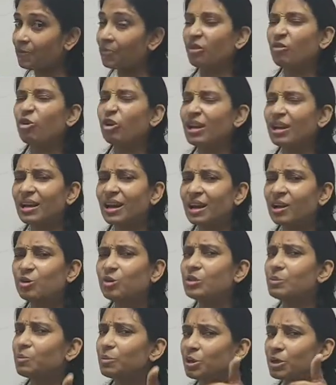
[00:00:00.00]
What are
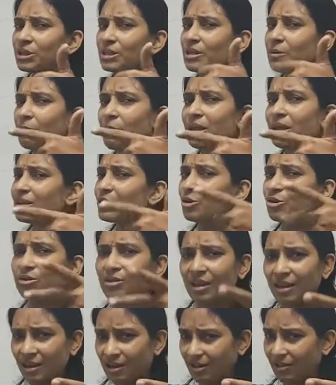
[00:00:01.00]
nouns? Person, place or
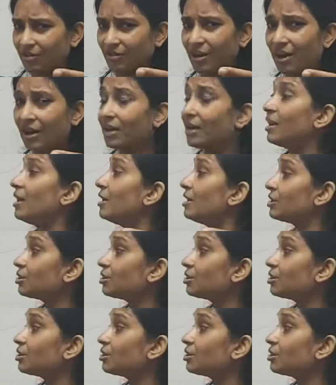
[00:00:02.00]
thing, right?